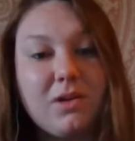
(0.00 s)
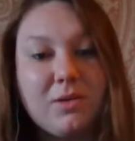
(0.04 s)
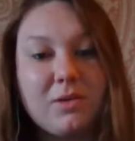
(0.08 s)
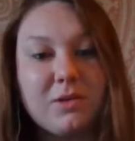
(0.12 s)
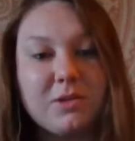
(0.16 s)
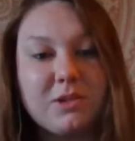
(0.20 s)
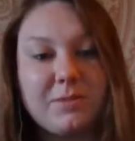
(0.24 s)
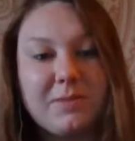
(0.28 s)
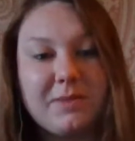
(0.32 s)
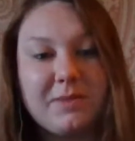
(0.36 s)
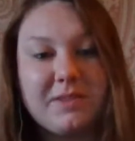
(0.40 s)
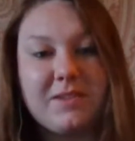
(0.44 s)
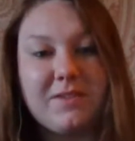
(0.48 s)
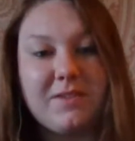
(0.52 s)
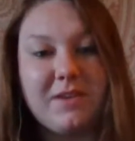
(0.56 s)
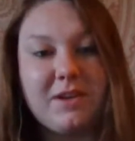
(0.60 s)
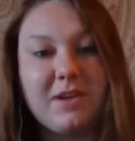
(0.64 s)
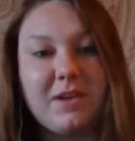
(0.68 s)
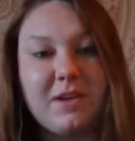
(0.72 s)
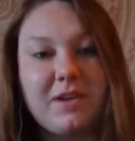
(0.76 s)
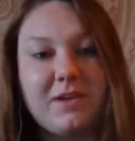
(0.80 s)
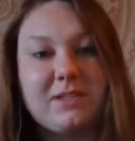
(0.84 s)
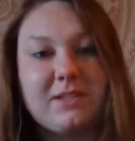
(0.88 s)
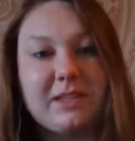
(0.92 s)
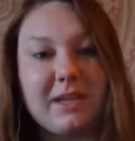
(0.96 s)
your
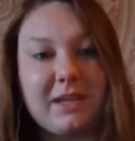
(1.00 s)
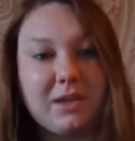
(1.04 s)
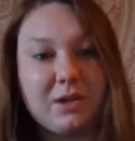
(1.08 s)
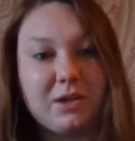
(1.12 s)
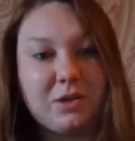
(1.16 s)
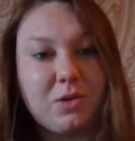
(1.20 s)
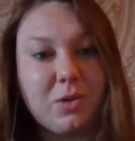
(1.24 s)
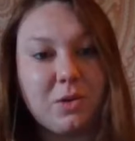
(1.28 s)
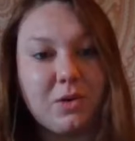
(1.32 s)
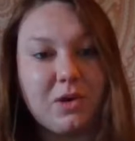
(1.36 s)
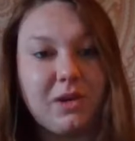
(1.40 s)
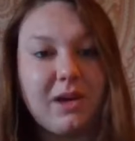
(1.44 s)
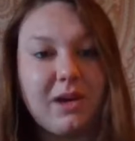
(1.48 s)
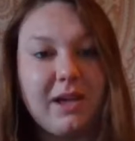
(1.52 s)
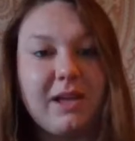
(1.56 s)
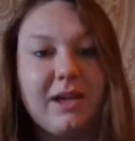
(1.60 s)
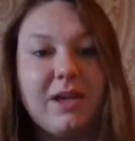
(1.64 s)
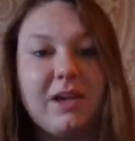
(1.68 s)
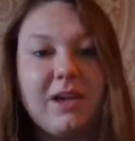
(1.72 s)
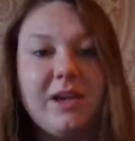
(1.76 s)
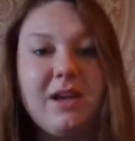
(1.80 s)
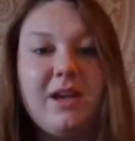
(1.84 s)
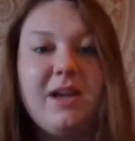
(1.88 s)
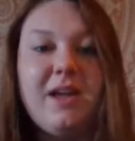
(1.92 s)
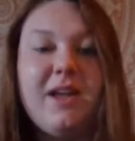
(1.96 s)
specific assigned
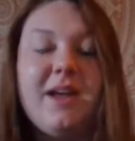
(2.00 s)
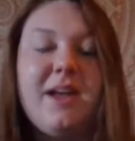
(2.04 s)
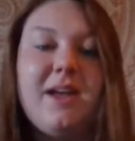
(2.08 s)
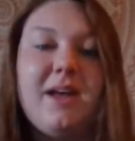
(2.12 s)
coordinator.